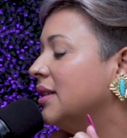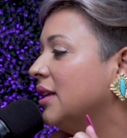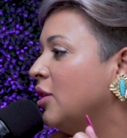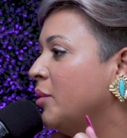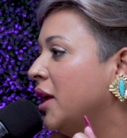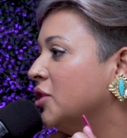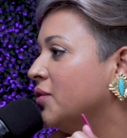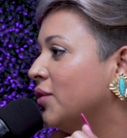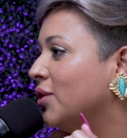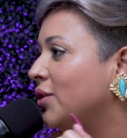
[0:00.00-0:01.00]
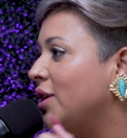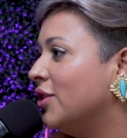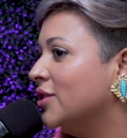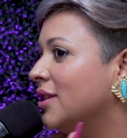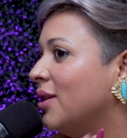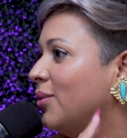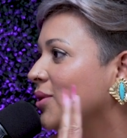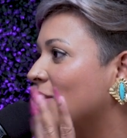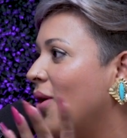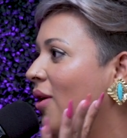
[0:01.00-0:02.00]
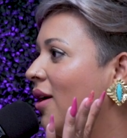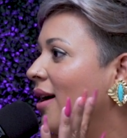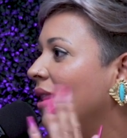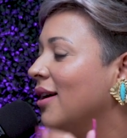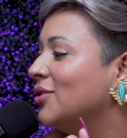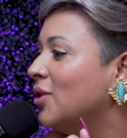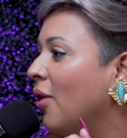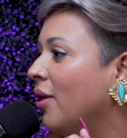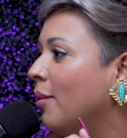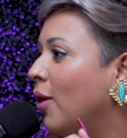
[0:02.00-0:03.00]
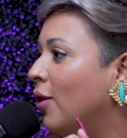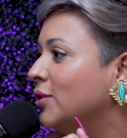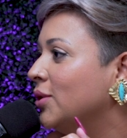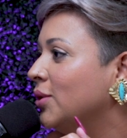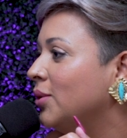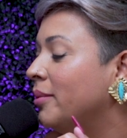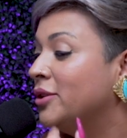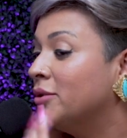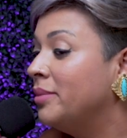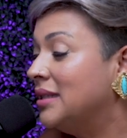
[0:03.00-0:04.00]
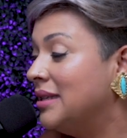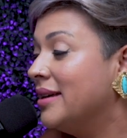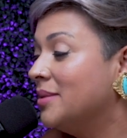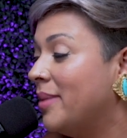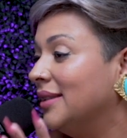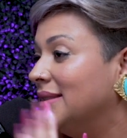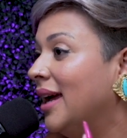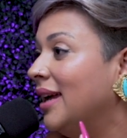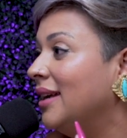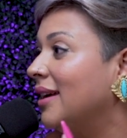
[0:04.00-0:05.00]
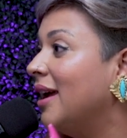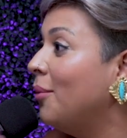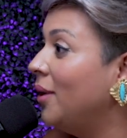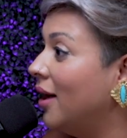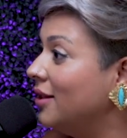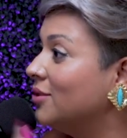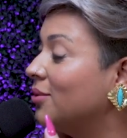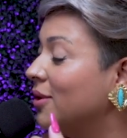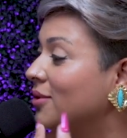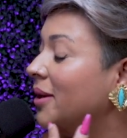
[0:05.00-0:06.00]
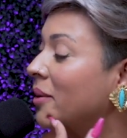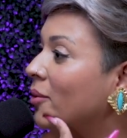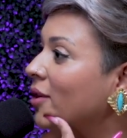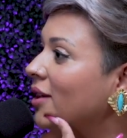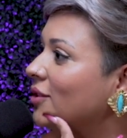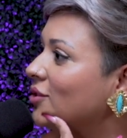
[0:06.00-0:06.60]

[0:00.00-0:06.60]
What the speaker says: telecommunication for 3 years, and then we sold them all to Metro PCS back then, and we got into real estate and mortgage.